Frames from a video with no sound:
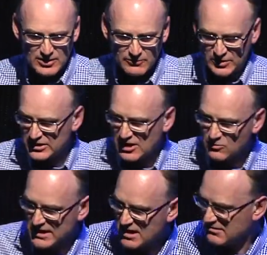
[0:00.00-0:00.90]

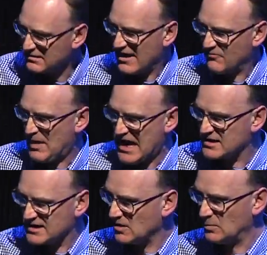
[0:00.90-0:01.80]
we don't have
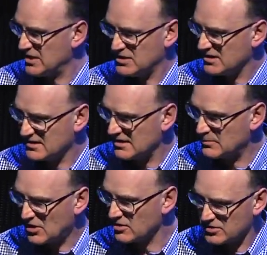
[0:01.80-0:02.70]
band-tailed pigeons in
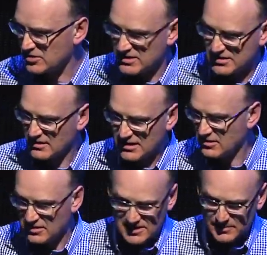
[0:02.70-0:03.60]
laboratories, and they're
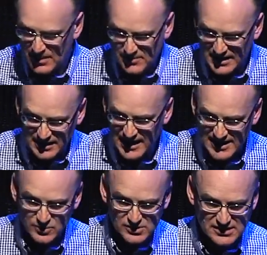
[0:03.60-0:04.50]
not an experimental animal.